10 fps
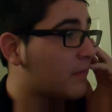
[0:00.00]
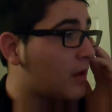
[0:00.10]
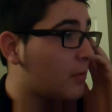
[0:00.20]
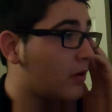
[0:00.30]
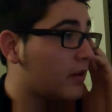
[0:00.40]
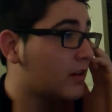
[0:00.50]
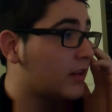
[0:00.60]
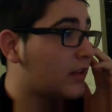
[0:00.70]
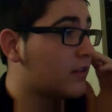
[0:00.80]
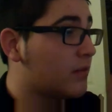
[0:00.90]
I'm probably going to
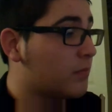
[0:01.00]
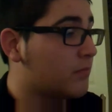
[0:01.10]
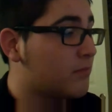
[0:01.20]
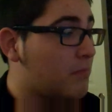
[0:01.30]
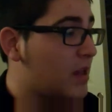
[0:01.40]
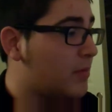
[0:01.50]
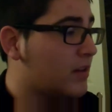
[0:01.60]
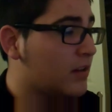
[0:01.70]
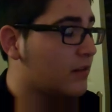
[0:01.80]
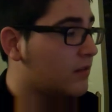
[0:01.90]
say this is
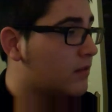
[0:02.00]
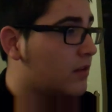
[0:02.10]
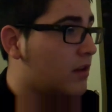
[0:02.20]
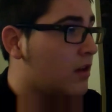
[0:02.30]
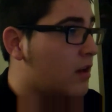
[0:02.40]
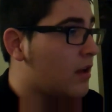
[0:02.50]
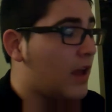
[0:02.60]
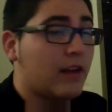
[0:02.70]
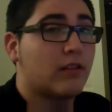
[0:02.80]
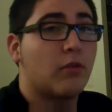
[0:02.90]
maybe
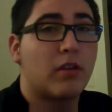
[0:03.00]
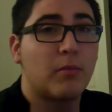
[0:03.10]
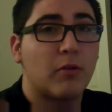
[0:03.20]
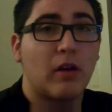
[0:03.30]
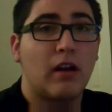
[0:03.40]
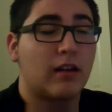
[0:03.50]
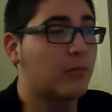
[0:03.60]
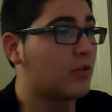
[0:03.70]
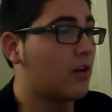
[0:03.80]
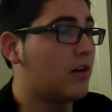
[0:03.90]
and don't get me wrong,
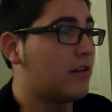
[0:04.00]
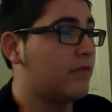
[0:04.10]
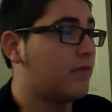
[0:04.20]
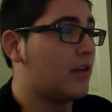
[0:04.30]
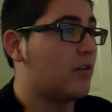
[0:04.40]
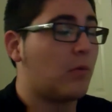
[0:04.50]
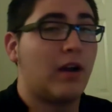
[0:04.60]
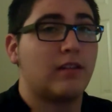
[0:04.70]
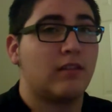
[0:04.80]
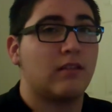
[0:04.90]
I'm sorry if Eric
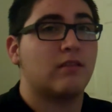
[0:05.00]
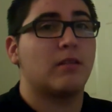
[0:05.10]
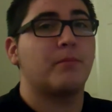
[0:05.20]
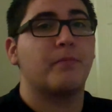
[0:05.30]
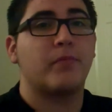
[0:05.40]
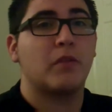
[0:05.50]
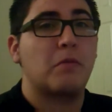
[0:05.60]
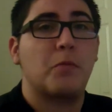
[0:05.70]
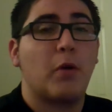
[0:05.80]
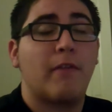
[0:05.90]
Wisely is some
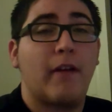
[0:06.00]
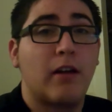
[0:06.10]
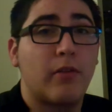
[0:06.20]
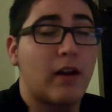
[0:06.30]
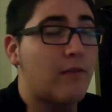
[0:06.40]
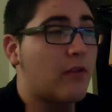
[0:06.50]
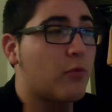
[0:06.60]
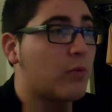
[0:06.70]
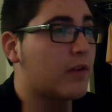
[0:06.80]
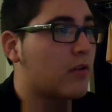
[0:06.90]
great fighter that I've
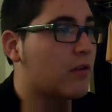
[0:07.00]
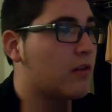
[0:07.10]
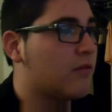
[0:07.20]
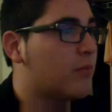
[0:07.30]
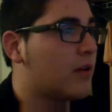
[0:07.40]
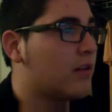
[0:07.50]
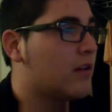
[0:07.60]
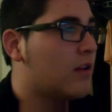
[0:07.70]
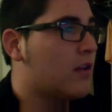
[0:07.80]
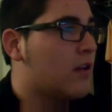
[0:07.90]
never really heard of, but